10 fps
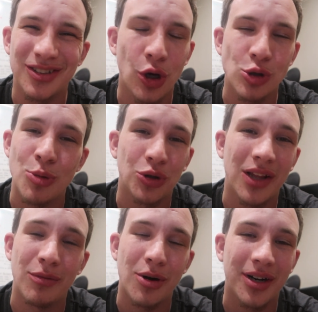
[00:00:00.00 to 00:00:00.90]
those
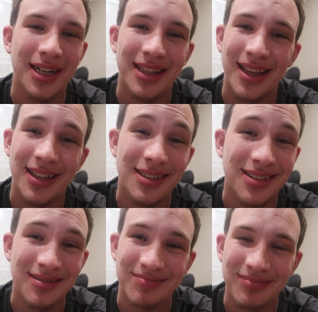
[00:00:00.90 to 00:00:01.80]
multi-level marketing
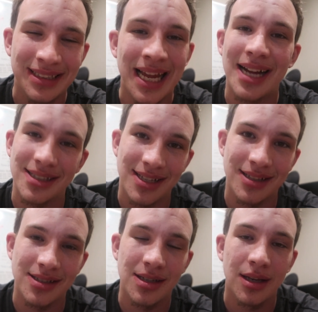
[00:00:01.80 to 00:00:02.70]
things,
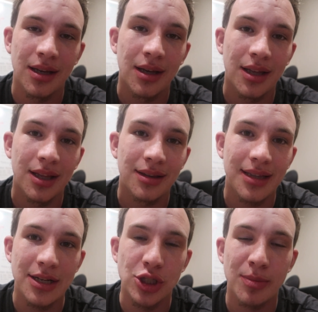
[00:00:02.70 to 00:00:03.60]
nonsense.
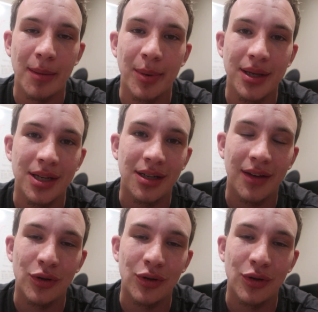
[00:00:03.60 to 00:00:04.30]
That's just my opinion.